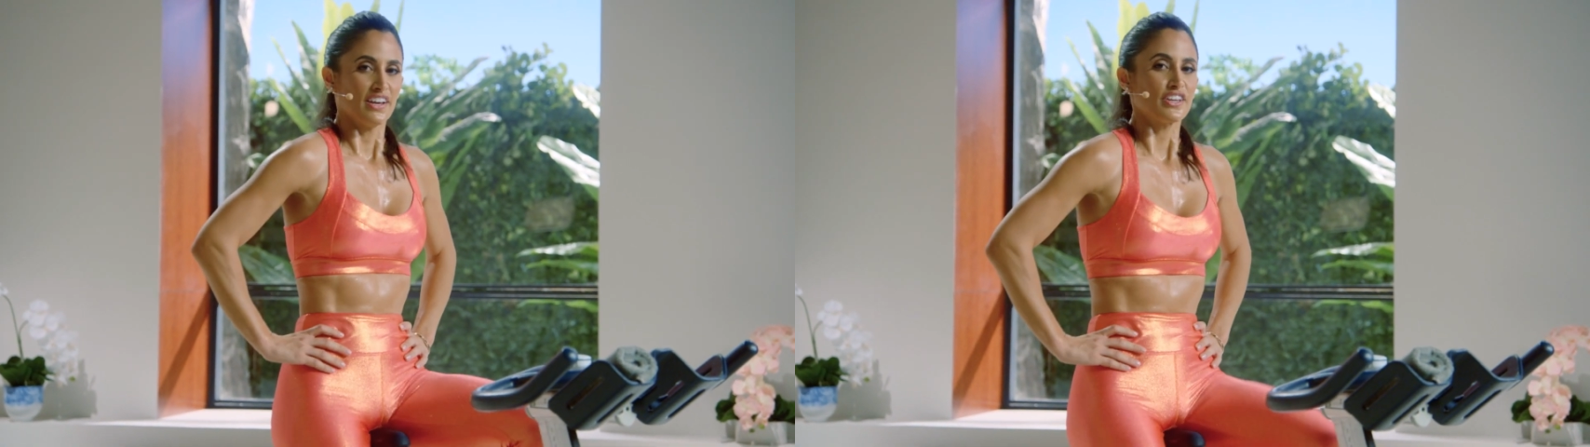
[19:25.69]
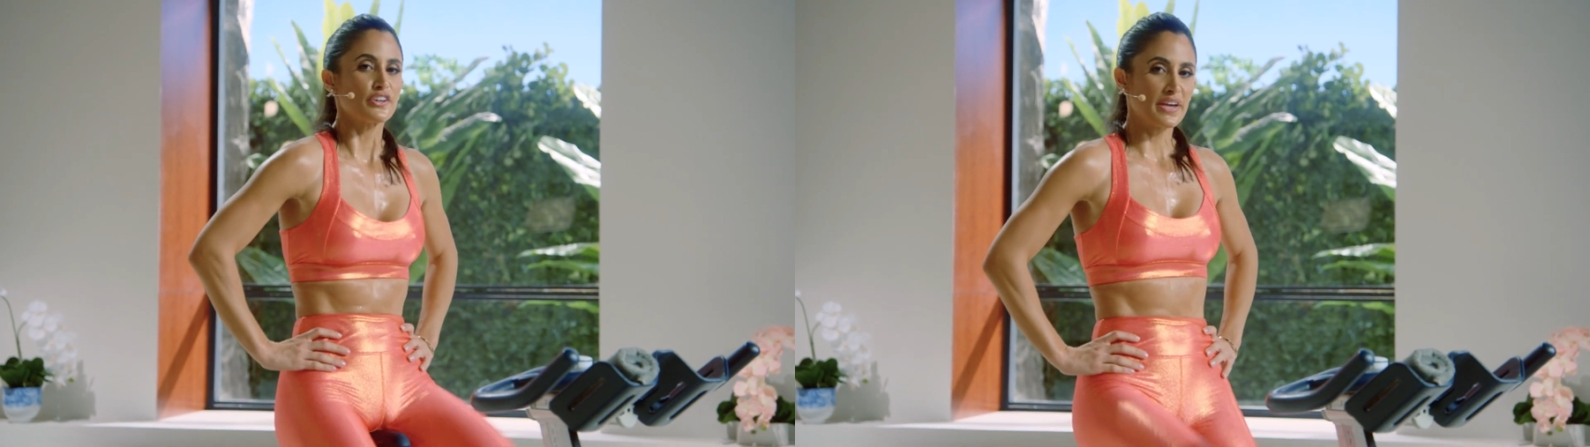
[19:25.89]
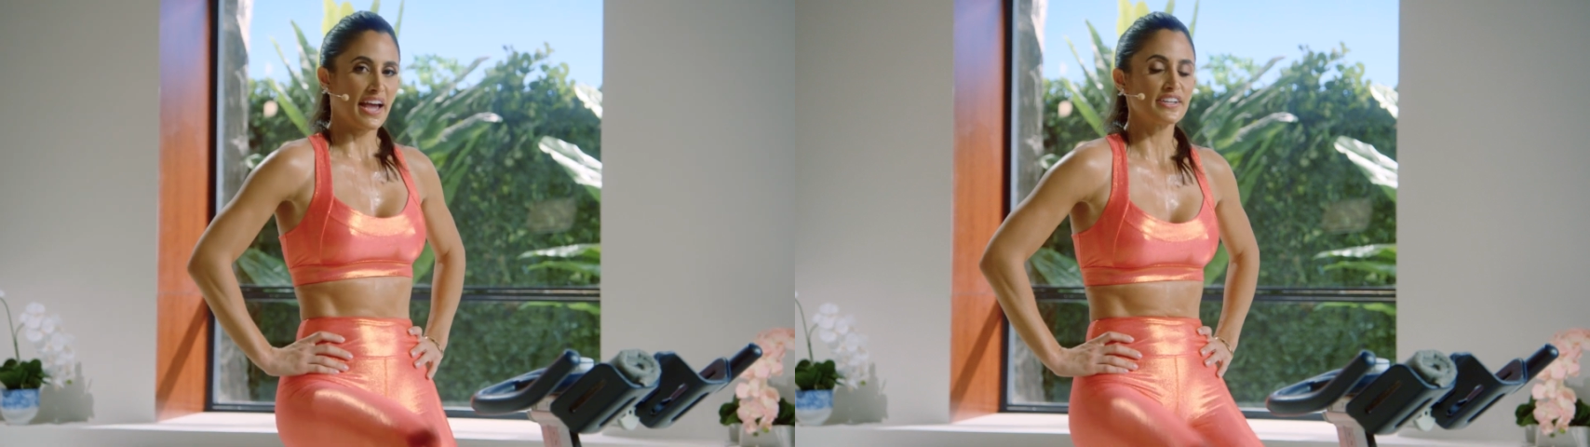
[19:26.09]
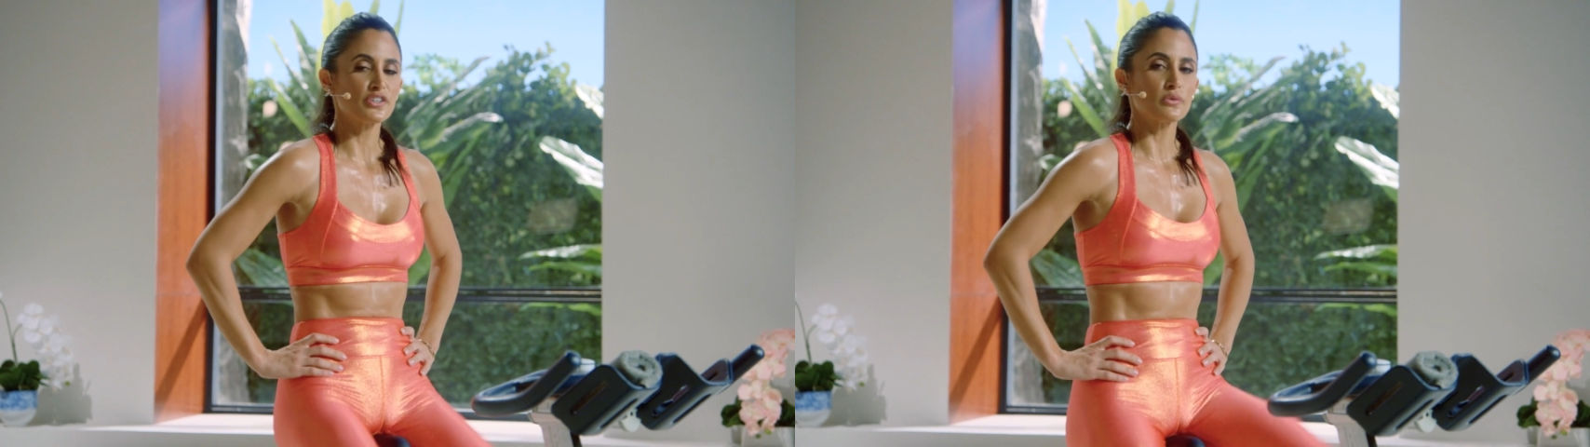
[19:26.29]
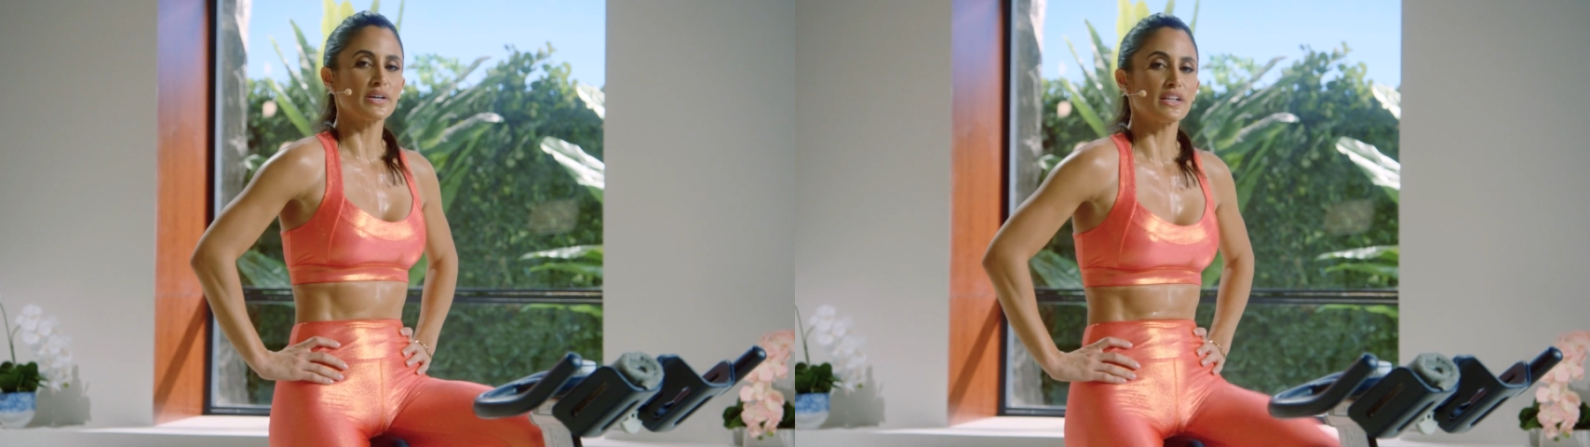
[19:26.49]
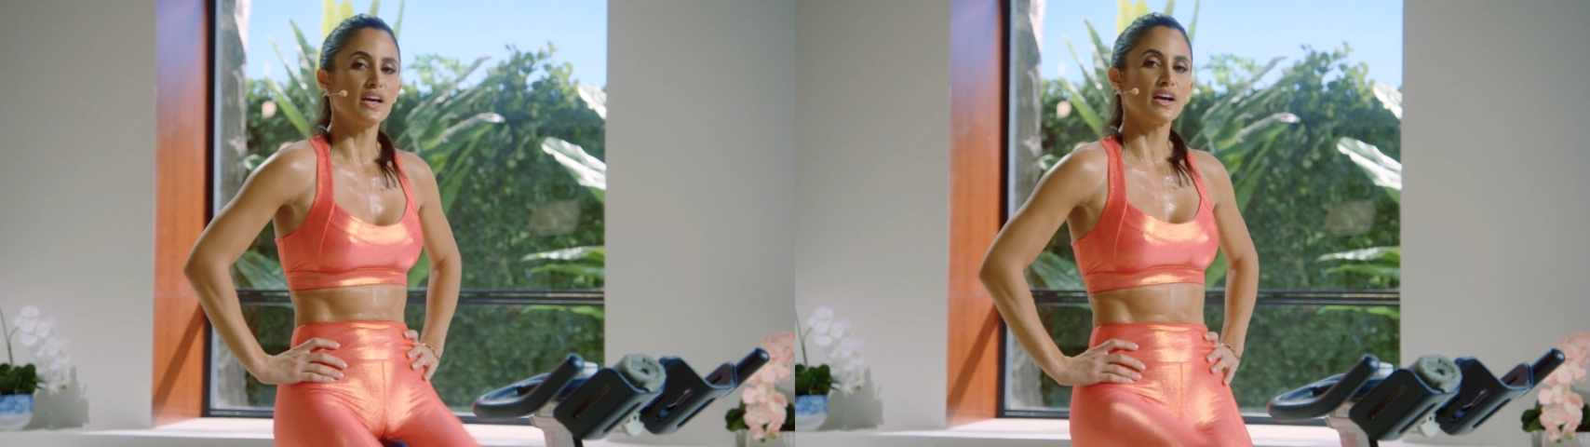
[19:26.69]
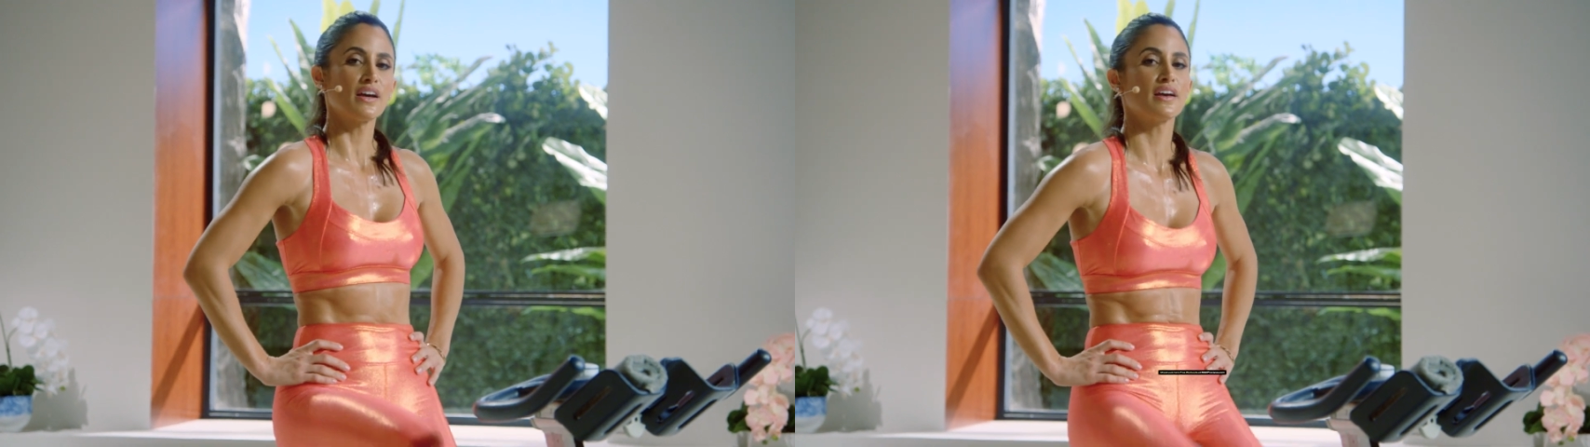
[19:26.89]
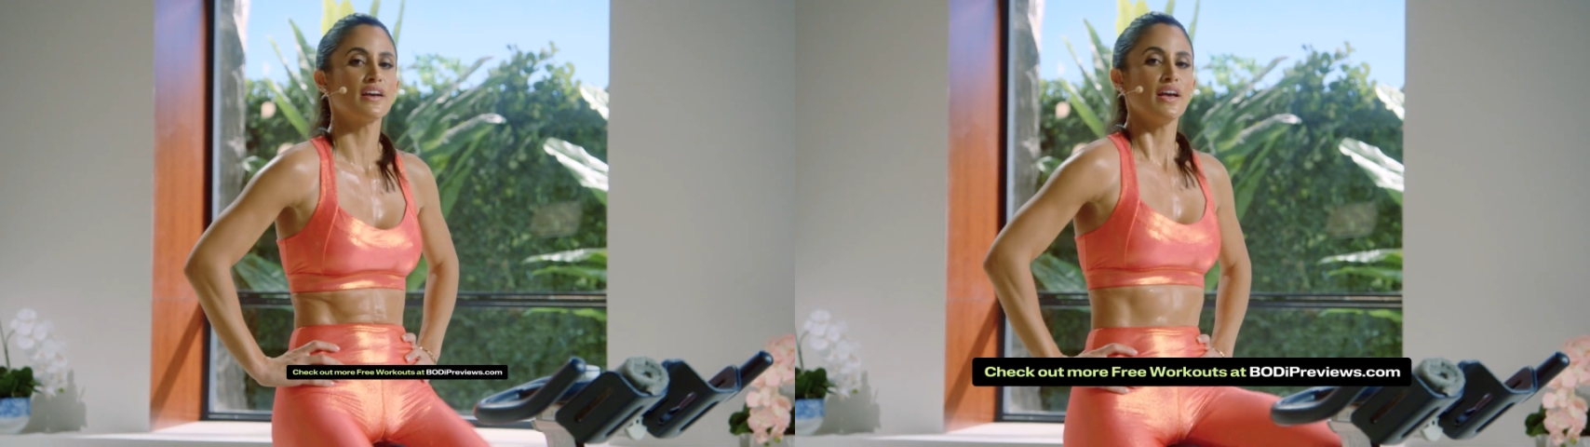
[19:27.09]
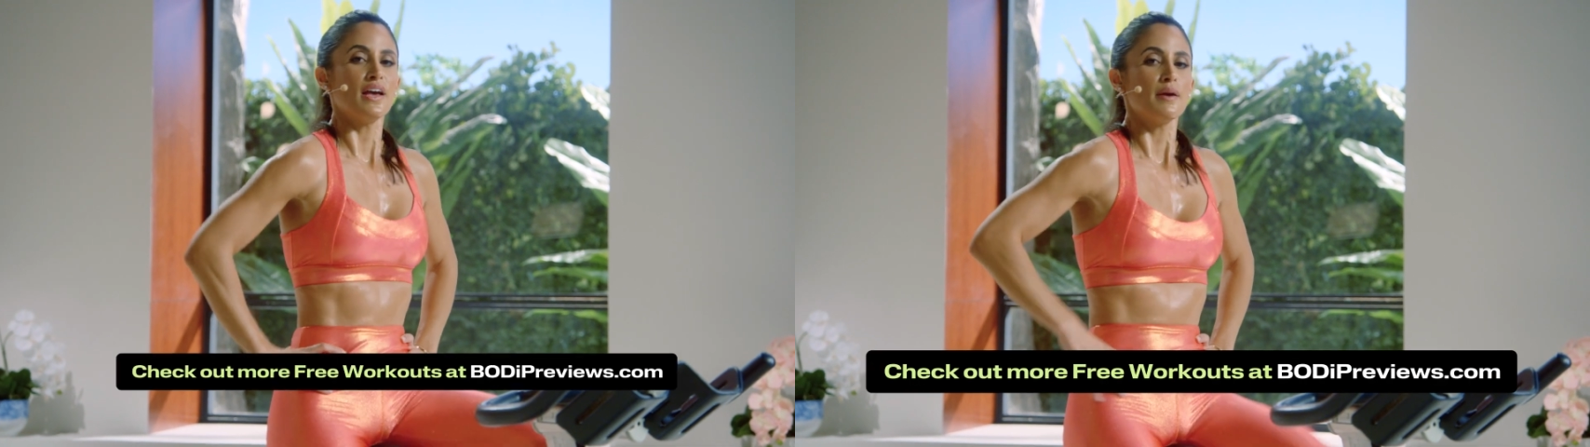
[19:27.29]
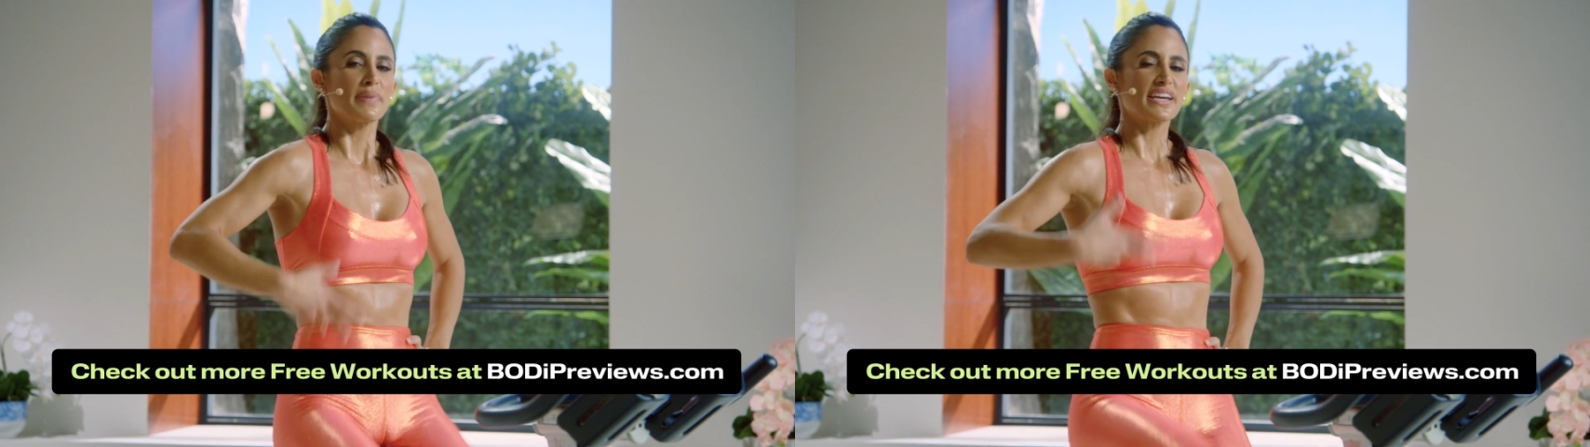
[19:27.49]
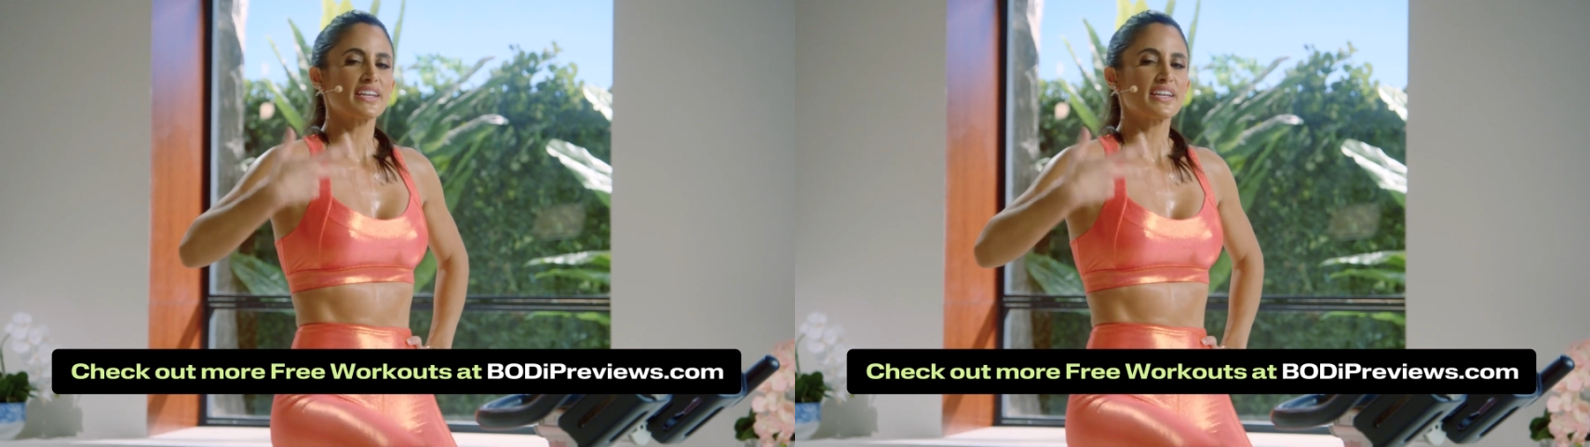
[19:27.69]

You can and you will. Big